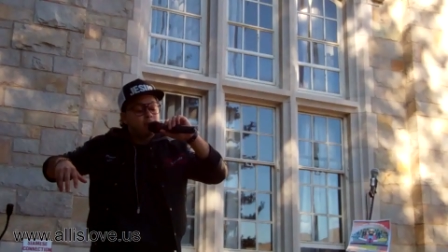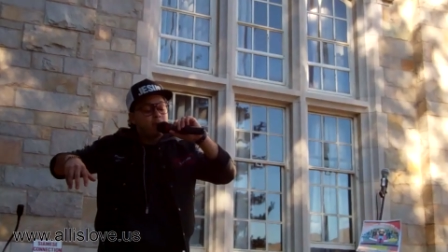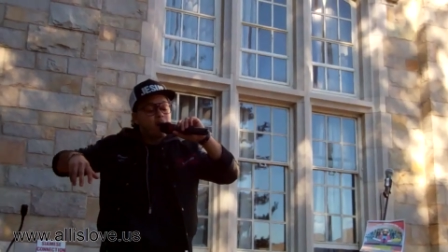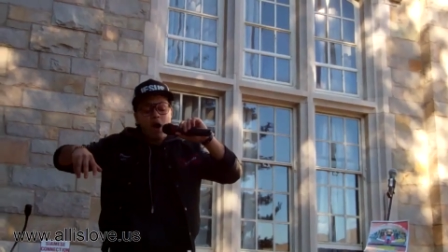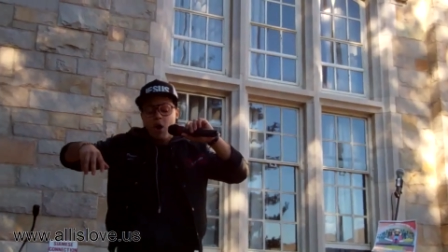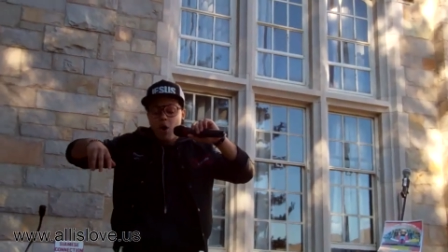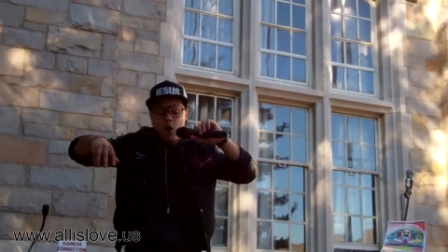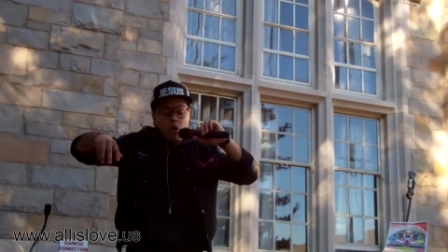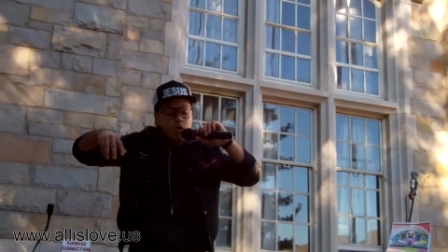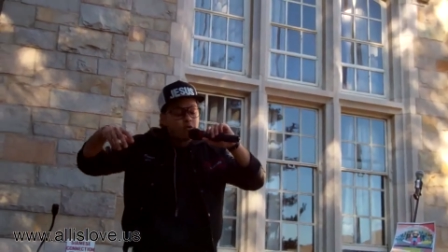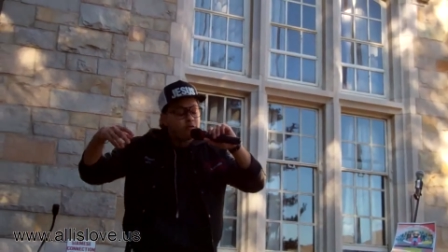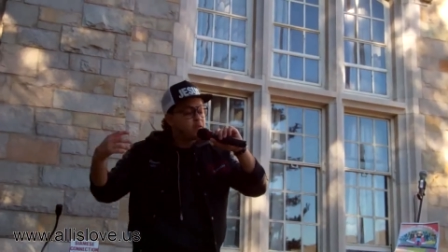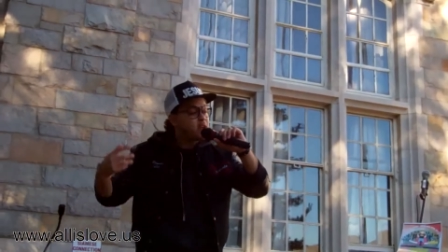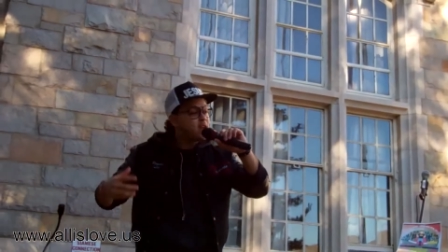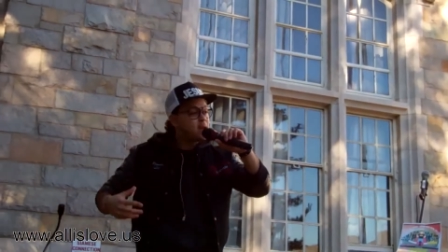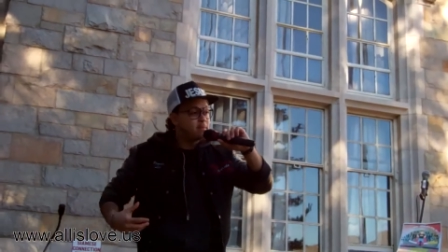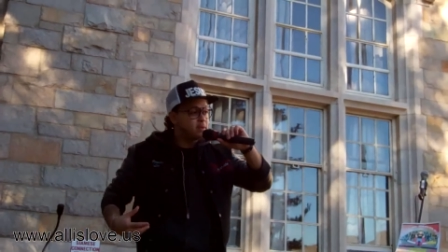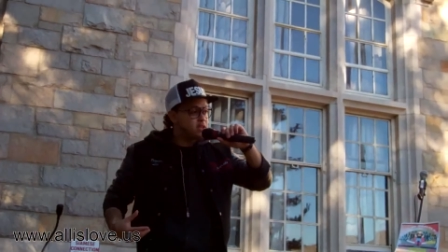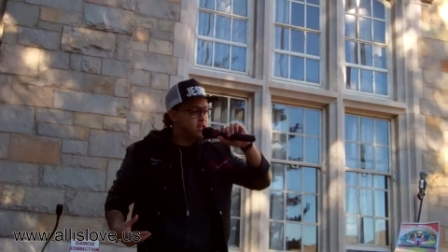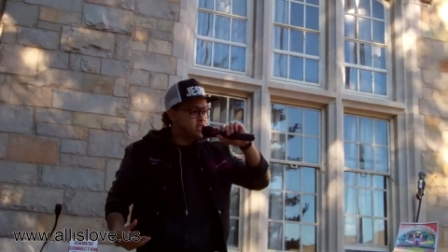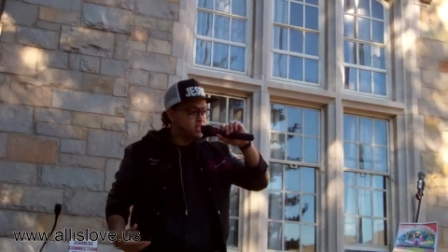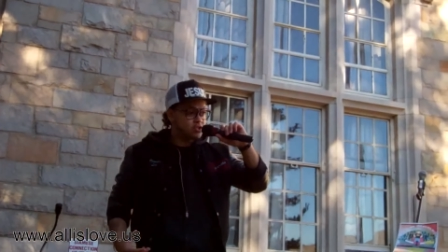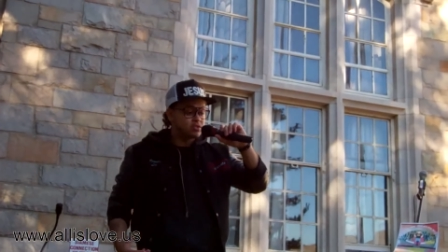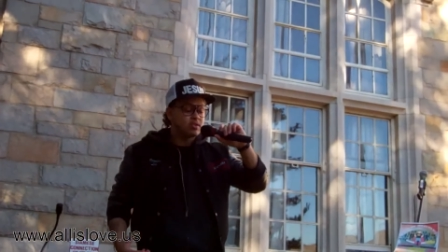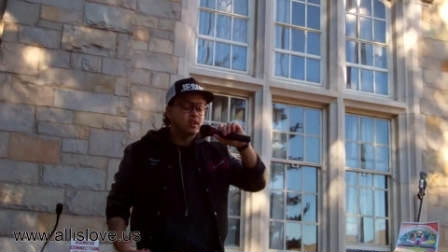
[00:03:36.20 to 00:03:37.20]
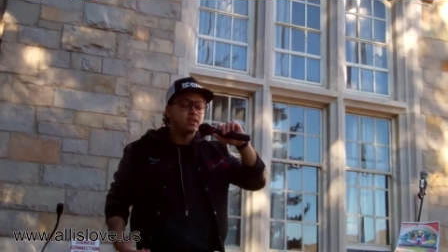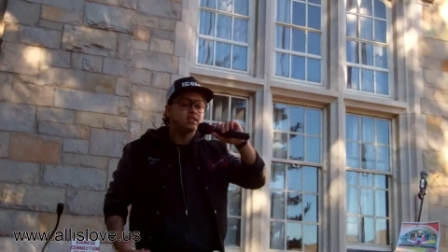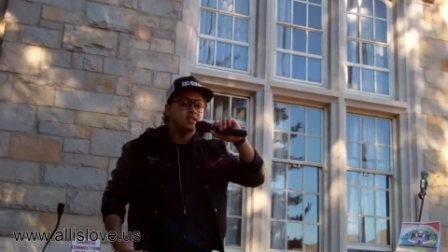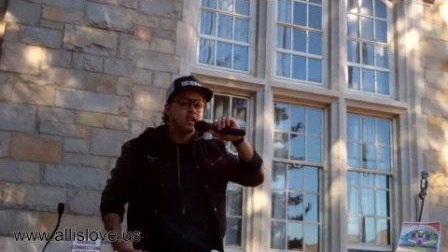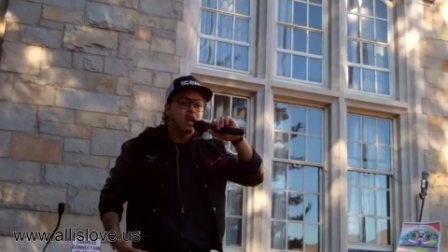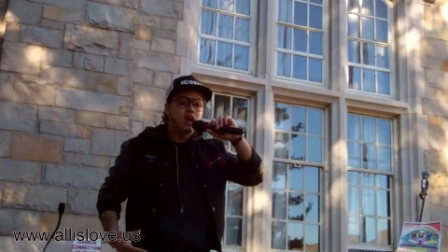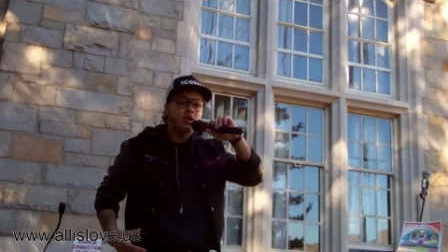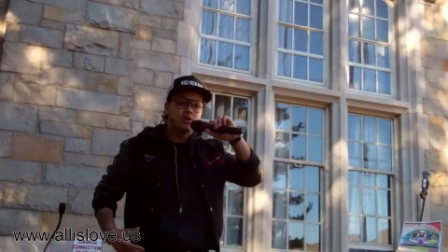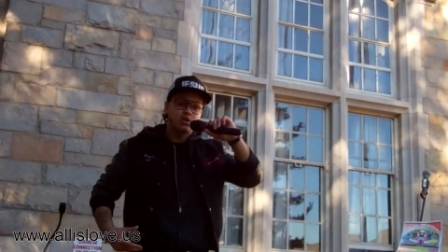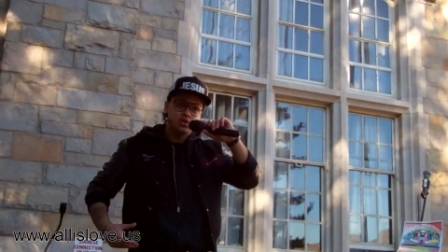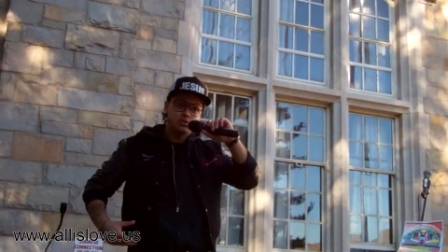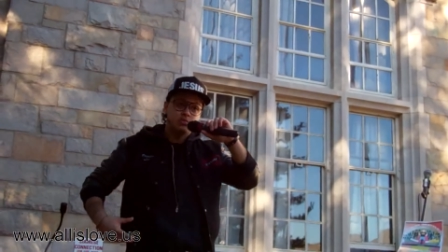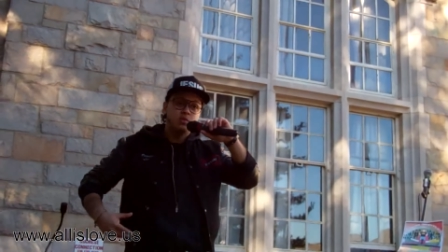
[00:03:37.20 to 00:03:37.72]
my whole family is
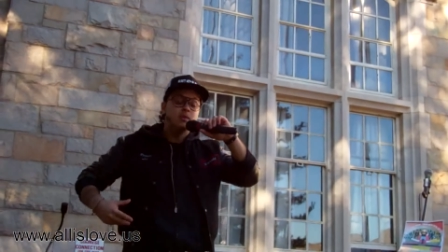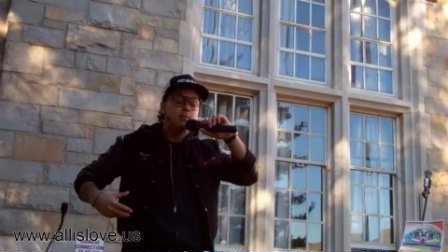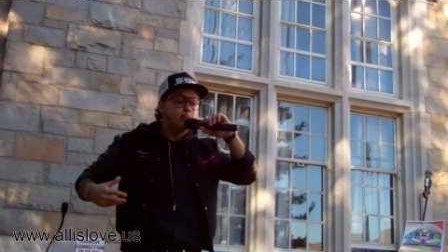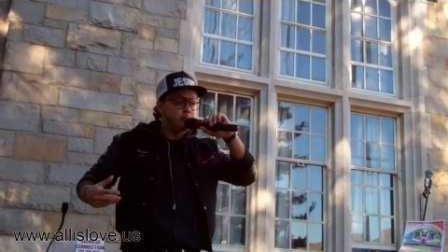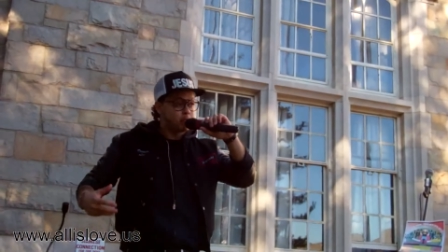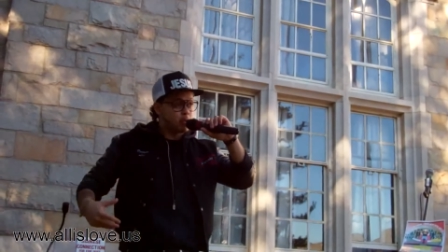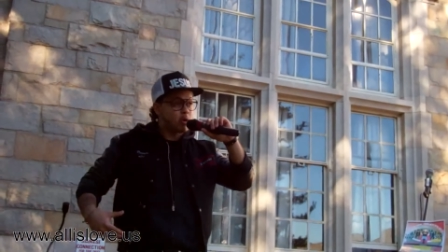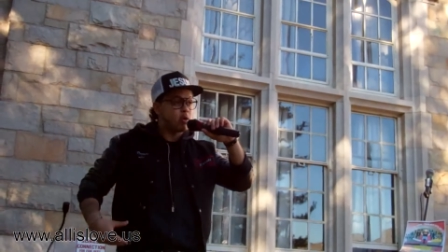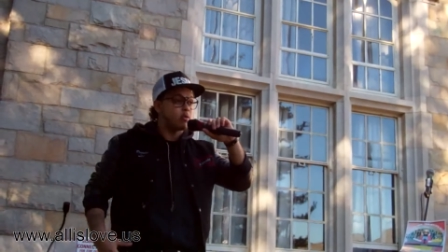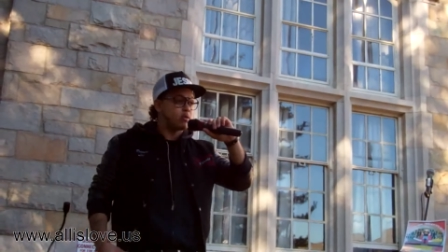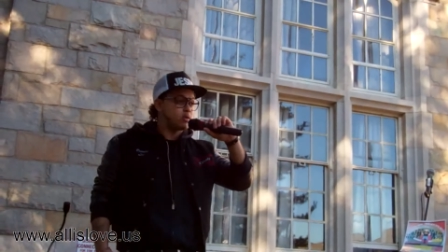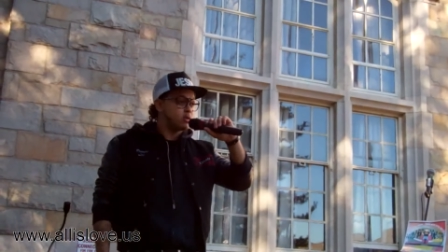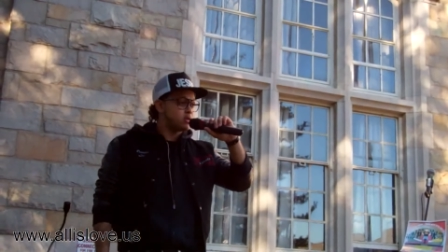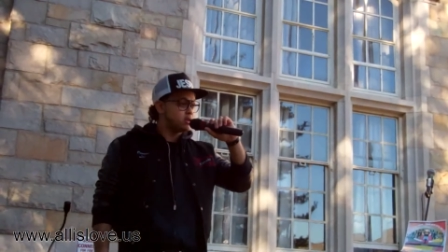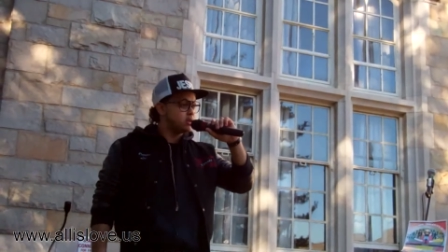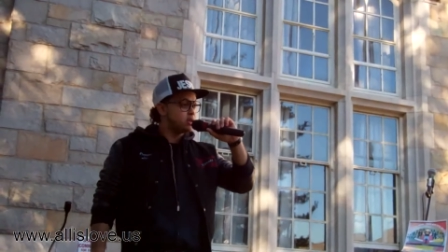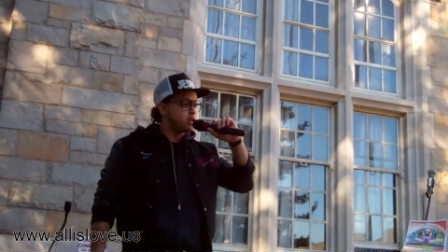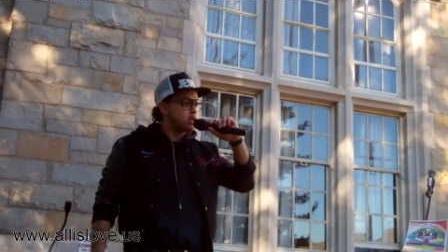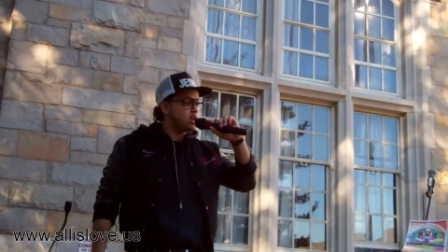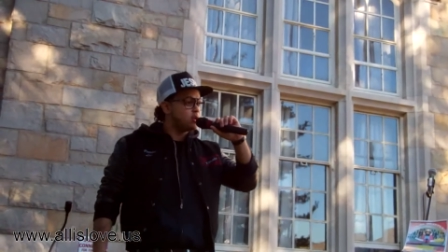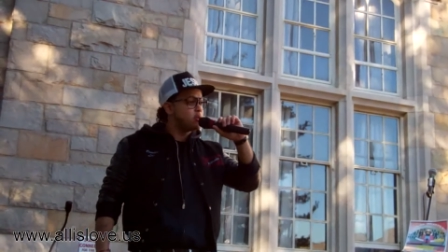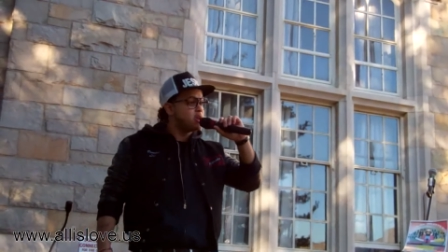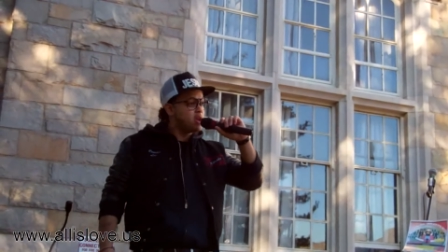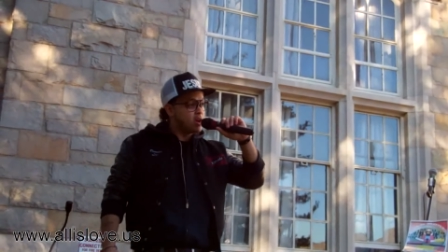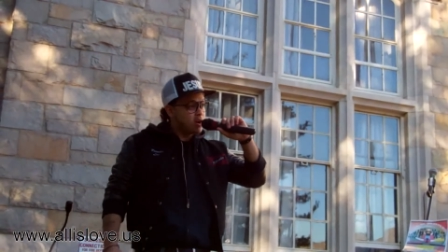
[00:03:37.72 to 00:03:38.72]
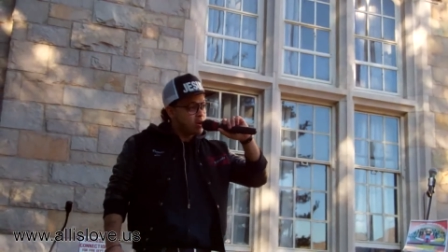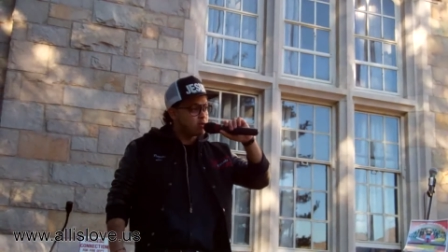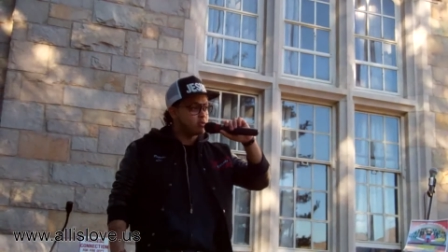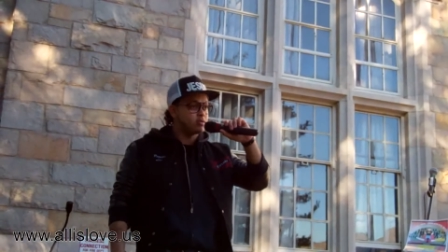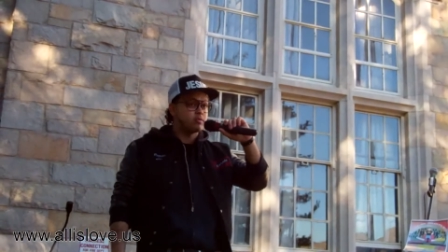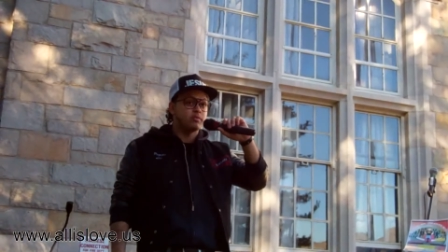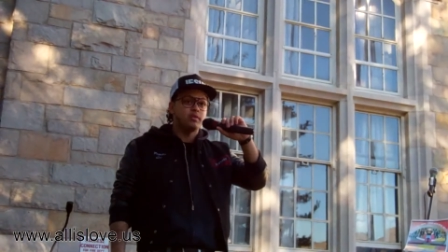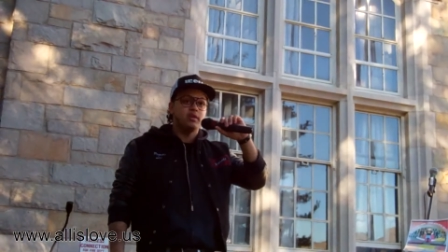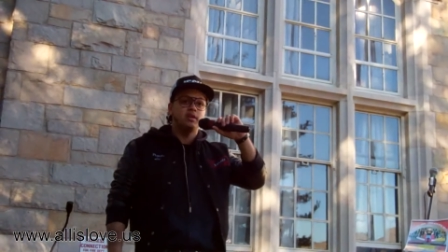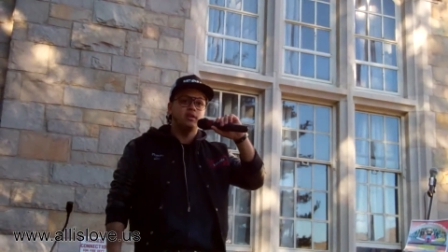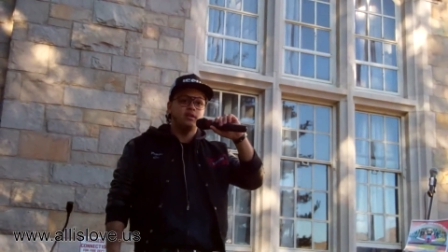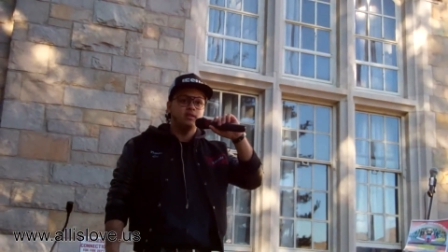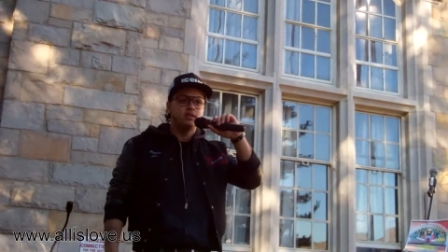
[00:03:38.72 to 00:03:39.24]
stressed out because we broke and we
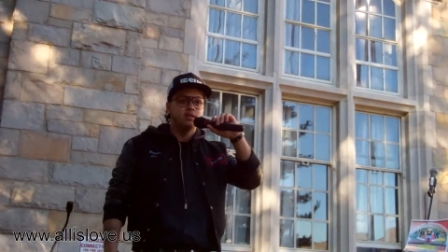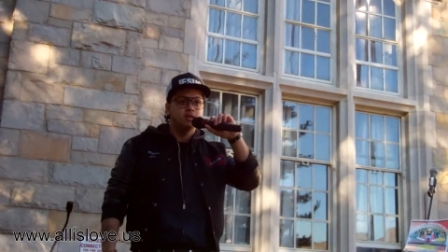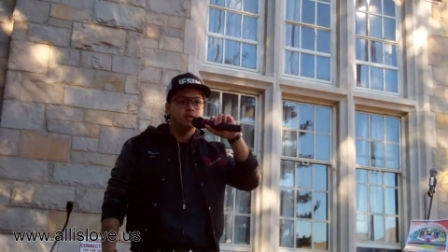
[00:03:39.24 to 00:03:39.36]
hungry.